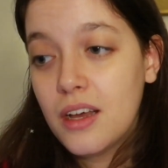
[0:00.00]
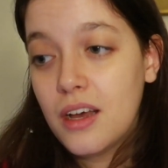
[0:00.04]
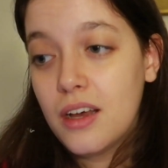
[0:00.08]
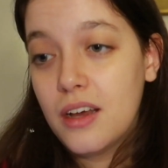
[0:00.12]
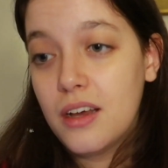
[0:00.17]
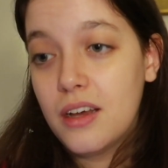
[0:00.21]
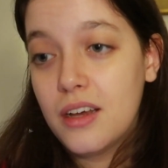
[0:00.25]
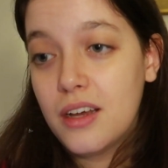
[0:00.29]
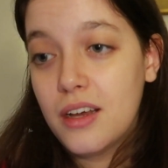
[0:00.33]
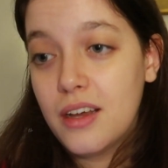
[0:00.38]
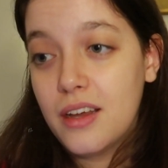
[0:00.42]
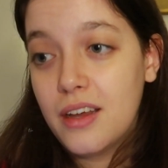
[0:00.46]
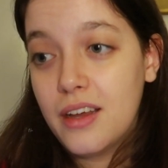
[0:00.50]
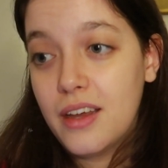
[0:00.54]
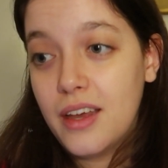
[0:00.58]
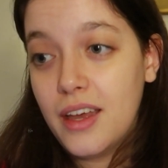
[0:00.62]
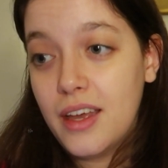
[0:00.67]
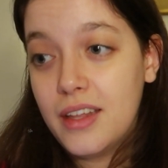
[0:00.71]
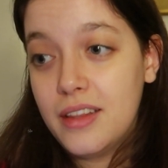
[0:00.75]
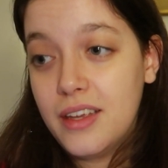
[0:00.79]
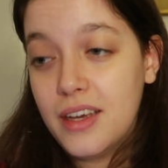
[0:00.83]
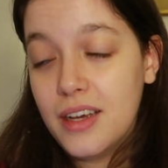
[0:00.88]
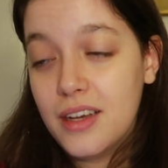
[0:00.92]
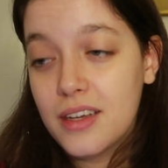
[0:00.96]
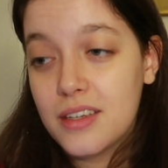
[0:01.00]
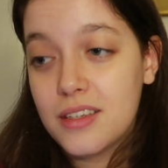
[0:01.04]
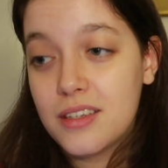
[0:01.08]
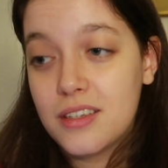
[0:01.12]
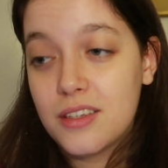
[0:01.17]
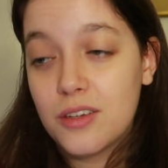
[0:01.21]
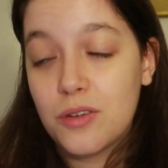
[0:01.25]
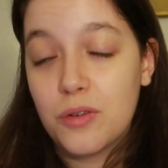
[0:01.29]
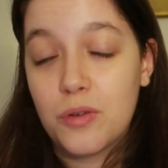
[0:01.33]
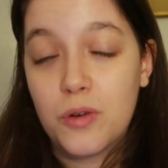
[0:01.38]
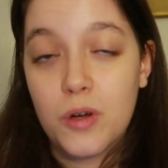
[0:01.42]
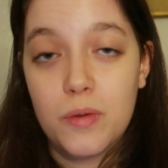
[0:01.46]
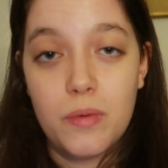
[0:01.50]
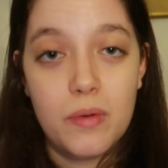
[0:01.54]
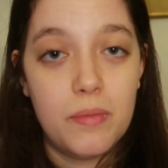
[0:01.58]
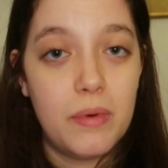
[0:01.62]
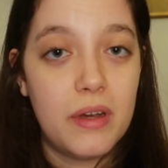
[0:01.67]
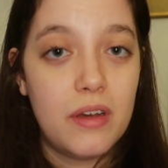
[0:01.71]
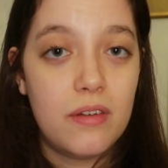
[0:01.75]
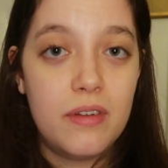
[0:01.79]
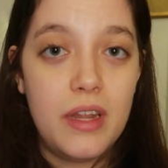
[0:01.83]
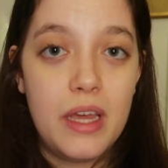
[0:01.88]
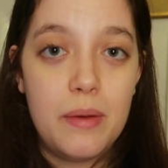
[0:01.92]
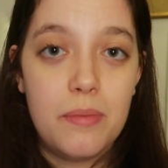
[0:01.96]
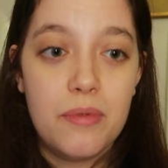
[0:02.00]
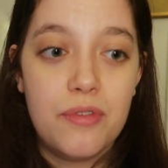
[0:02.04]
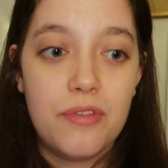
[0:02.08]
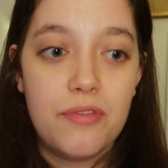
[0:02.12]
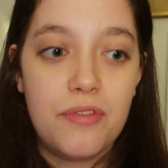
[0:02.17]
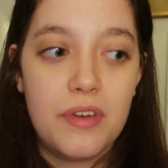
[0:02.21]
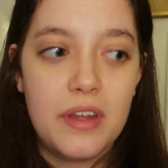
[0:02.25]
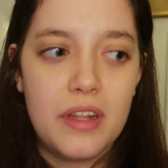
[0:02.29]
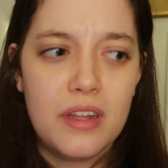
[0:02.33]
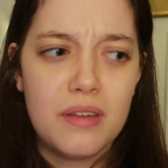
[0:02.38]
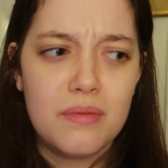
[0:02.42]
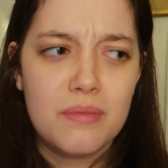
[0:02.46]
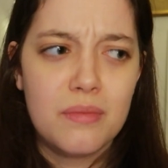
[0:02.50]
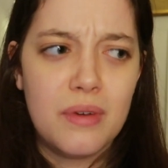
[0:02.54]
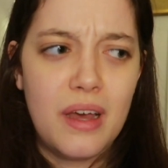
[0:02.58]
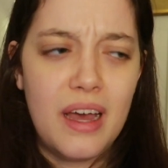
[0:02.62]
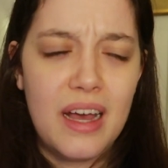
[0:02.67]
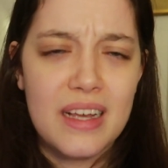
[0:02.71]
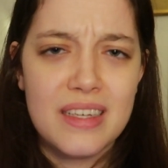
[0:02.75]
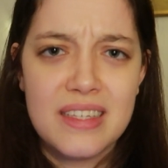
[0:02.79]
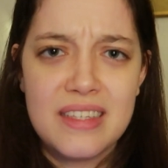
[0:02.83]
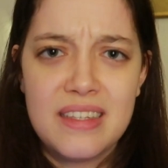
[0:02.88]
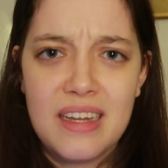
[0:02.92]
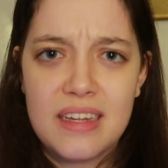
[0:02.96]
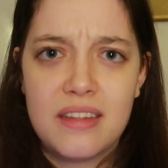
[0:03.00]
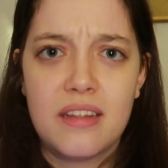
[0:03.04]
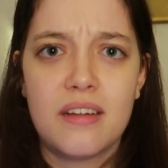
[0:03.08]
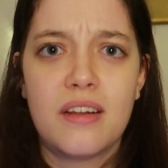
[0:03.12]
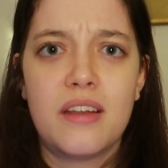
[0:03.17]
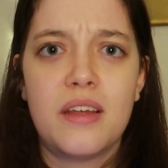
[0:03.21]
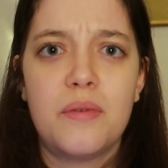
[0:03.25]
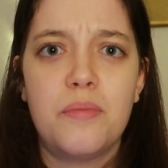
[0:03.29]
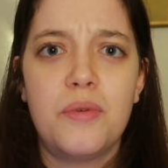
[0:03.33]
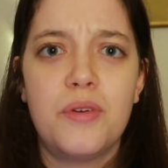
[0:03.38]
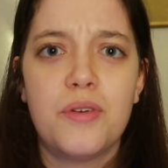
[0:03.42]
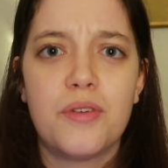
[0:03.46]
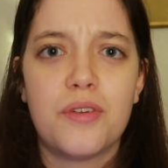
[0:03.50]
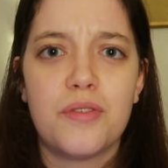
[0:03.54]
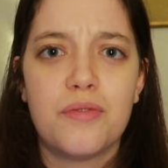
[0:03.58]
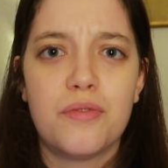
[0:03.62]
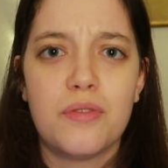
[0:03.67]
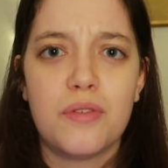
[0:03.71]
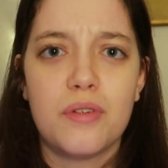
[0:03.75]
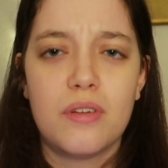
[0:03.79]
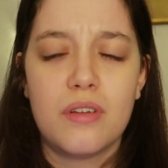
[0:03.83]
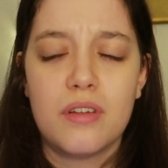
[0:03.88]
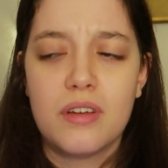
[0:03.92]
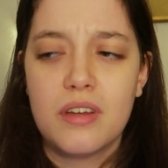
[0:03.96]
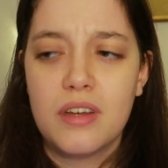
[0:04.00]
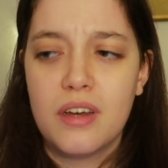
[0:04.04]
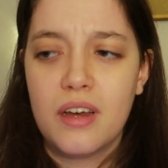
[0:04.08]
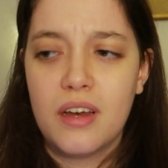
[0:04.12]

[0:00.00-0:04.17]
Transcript: And yes, so Call Me By Your Name film, aesthetically beautiful.